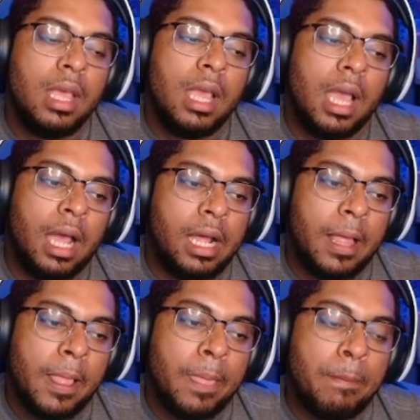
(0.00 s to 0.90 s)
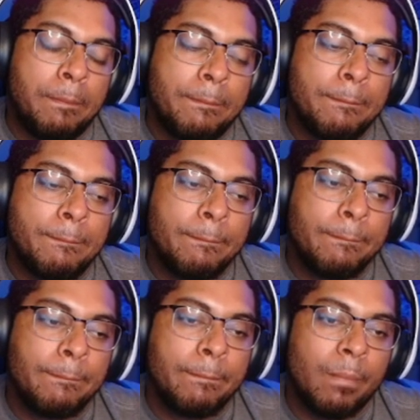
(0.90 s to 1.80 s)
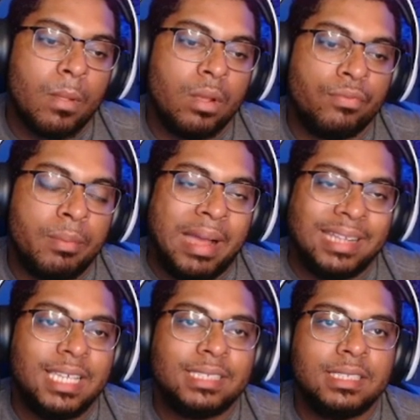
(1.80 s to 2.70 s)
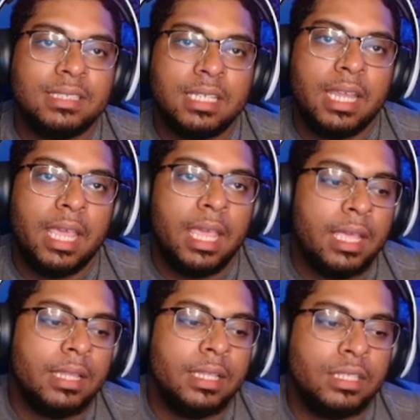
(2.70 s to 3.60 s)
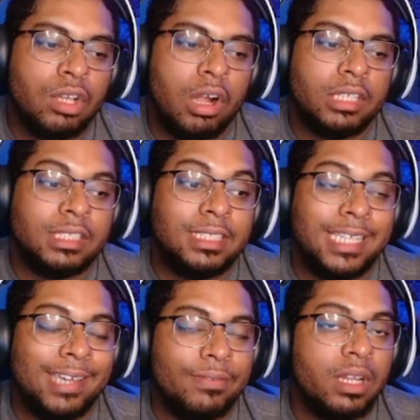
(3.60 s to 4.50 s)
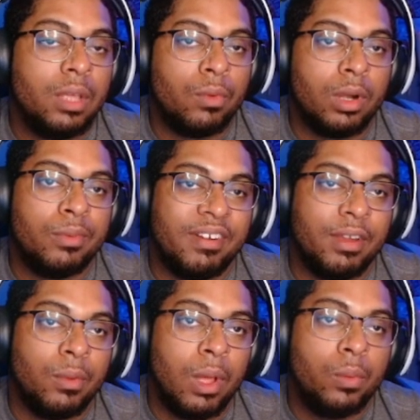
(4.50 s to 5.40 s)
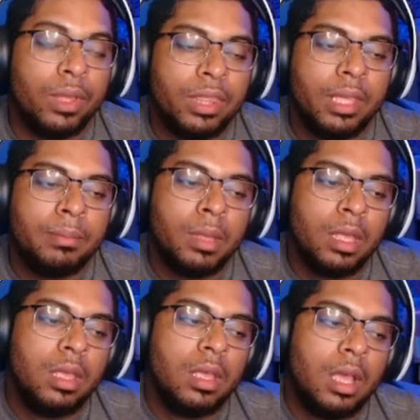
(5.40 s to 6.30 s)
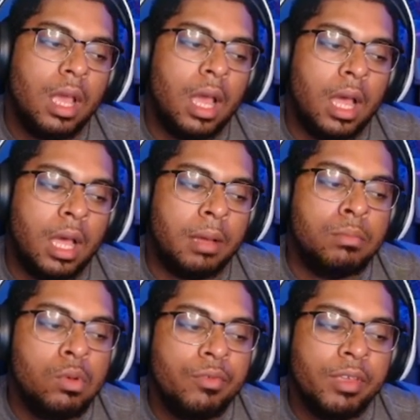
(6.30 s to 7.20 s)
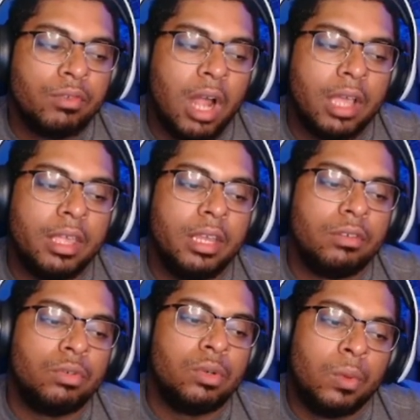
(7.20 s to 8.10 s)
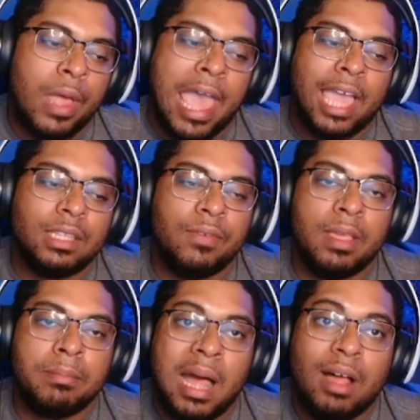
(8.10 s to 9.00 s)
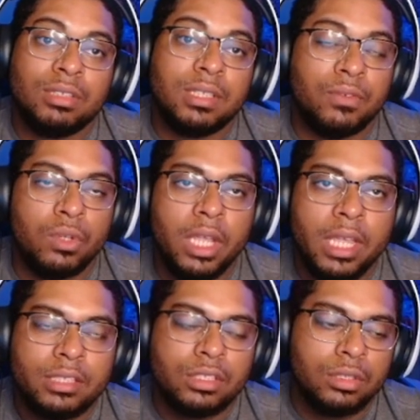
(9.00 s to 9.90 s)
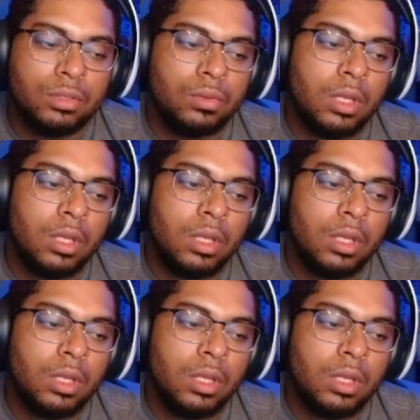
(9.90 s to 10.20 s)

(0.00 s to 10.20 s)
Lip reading: From my testing today, these cards definitely work very well with him. Moving Rocket and Groot will activate Miles if you needed to.